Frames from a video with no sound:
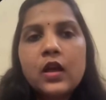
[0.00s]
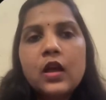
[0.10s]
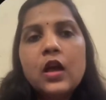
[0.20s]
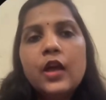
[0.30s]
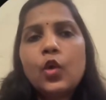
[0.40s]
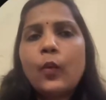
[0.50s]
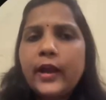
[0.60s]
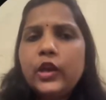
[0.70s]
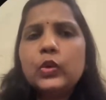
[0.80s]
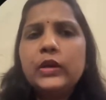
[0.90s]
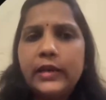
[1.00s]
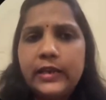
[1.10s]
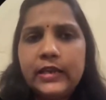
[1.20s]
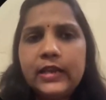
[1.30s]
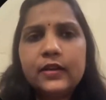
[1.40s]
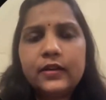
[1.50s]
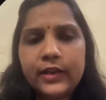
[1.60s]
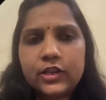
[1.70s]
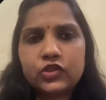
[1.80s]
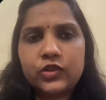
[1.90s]
Now, why do you need
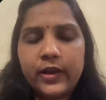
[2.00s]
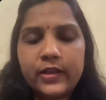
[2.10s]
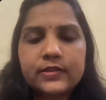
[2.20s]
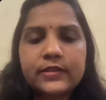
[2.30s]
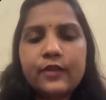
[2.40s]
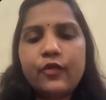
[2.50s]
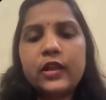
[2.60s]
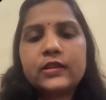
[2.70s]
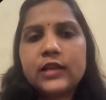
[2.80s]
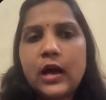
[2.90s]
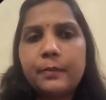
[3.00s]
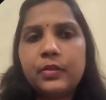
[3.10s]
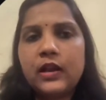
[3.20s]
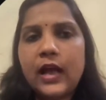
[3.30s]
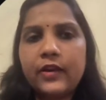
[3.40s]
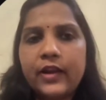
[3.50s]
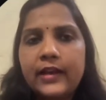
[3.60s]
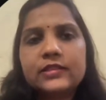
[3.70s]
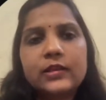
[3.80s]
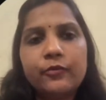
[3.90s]
dictionaries? Say for example, I write
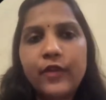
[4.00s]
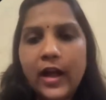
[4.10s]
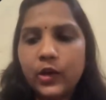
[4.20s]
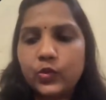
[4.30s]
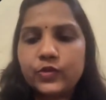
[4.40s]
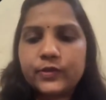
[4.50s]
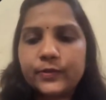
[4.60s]
some values.